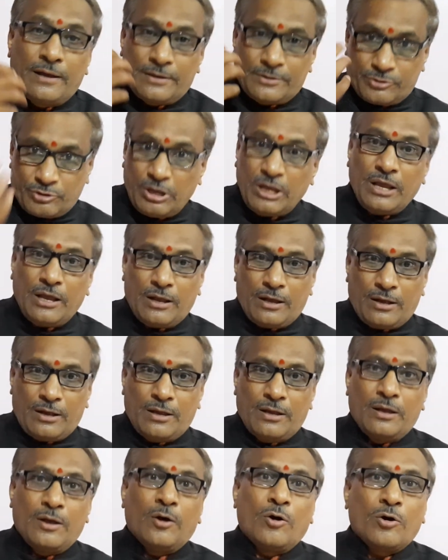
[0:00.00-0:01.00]
thing
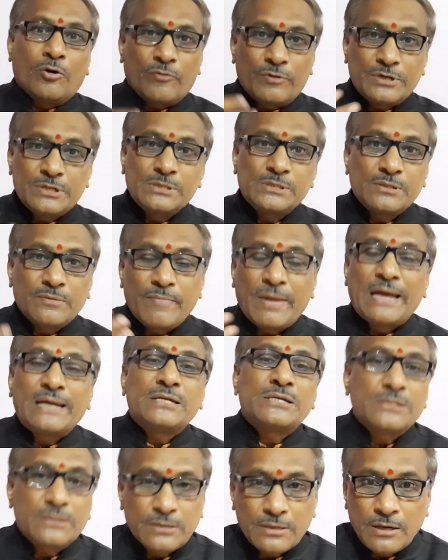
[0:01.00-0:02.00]
or what is the
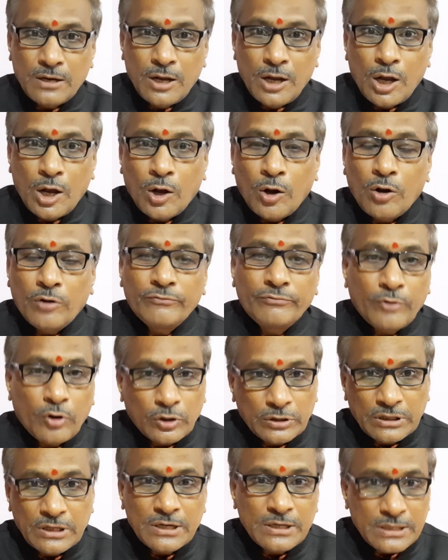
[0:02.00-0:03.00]
matter of
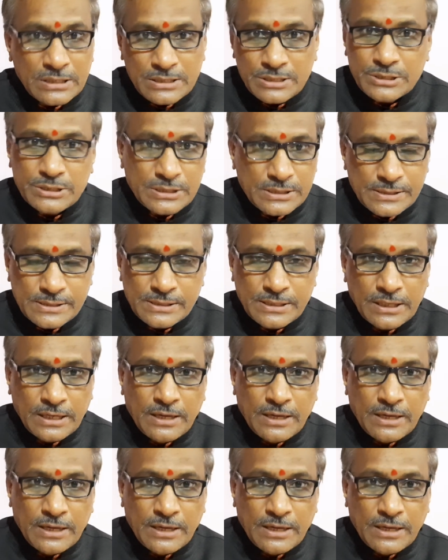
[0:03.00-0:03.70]
other countries?